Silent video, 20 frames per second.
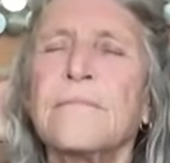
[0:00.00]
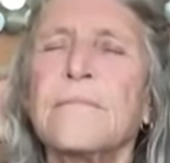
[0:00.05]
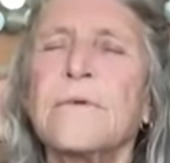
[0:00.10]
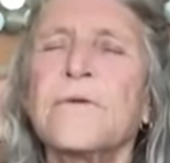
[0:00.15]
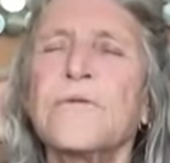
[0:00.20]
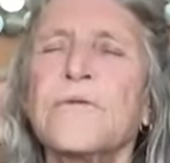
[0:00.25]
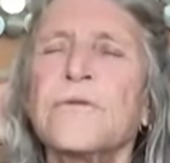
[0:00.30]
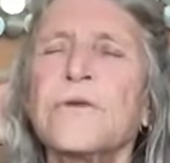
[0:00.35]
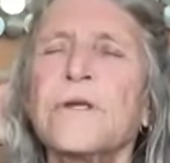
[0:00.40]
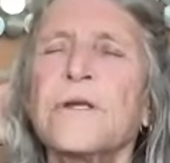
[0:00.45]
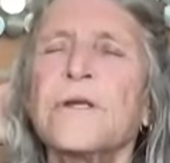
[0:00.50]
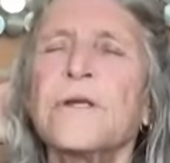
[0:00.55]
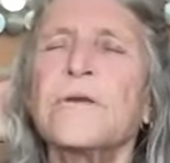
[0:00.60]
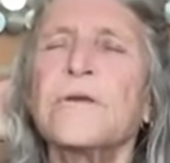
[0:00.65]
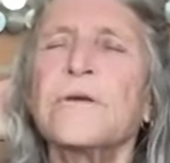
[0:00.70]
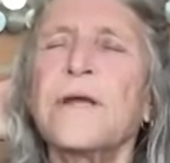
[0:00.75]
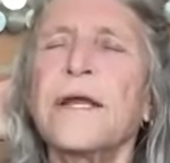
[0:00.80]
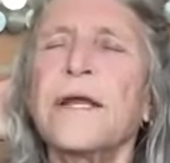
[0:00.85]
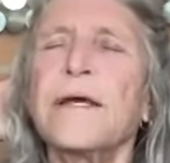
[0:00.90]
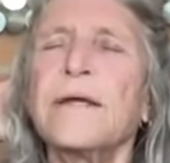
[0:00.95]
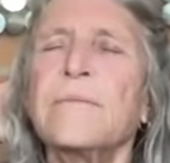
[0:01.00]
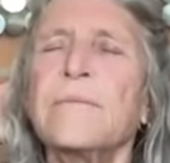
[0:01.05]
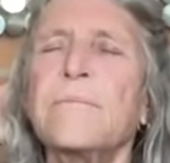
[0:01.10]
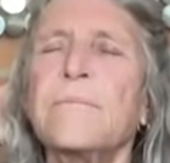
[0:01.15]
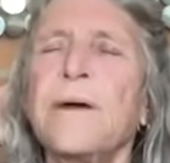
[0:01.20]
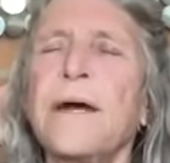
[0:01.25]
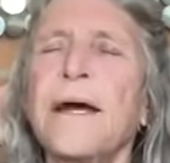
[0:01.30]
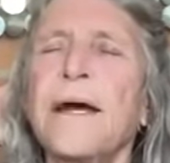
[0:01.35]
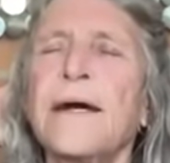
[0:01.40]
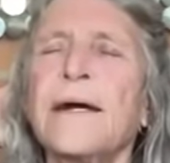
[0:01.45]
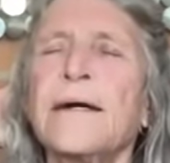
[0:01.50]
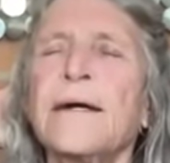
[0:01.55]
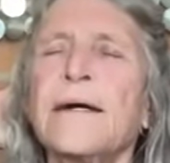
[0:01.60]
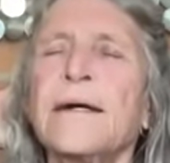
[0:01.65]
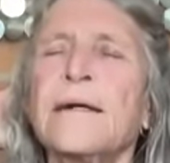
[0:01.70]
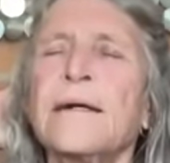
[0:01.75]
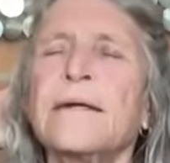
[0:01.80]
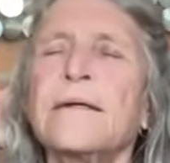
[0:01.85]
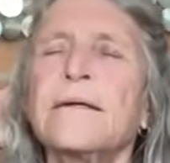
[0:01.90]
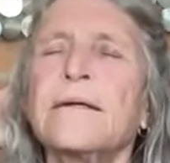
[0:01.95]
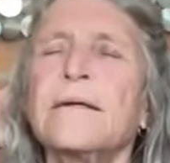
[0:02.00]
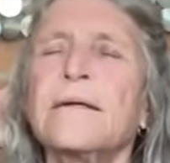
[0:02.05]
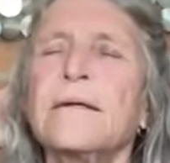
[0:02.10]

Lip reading: pushing your head back